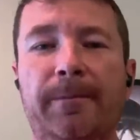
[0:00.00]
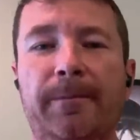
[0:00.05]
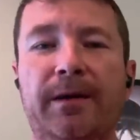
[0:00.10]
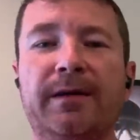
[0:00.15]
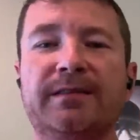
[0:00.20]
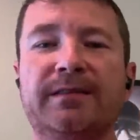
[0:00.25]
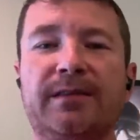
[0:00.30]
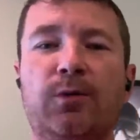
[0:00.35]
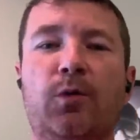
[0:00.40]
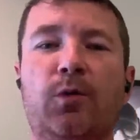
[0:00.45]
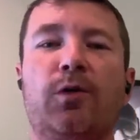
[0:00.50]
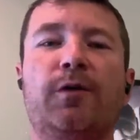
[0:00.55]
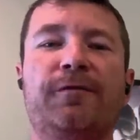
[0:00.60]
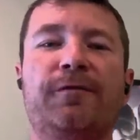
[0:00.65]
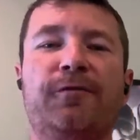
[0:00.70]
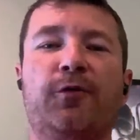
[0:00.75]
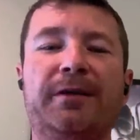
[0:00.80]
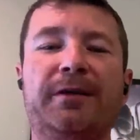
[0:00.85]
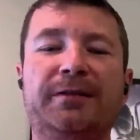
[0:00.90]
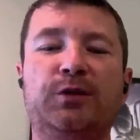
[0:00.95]
Because in order
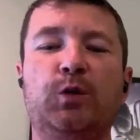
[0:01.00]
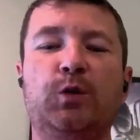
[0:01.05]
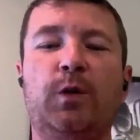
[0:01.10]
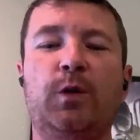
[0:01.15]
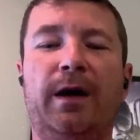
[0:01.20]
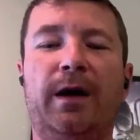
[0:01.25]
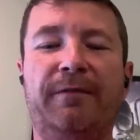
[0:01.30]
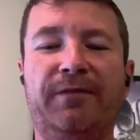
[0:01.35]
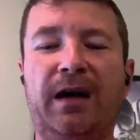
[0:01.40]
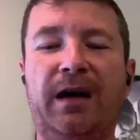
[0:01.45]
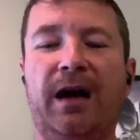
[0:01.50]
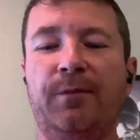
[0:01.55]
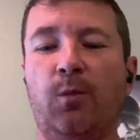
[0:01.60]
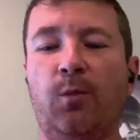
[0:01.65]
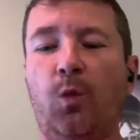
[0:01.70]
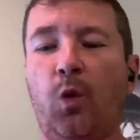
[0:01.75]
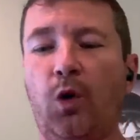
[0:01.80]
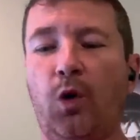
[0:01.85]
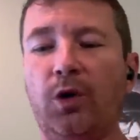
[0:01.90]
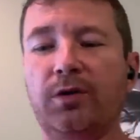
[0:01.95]
for it to have
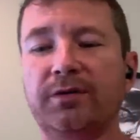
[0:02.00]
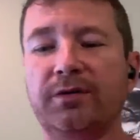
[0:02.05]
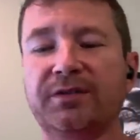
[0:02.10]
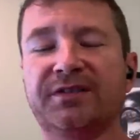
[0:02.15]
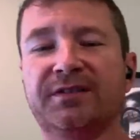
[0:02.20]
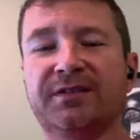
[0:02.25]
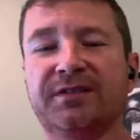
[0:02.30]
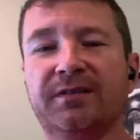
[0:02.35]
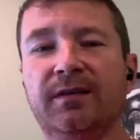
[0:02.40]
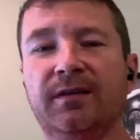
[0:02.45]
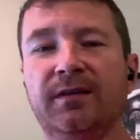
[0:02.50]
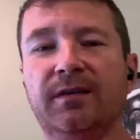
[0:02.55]
gotten worse,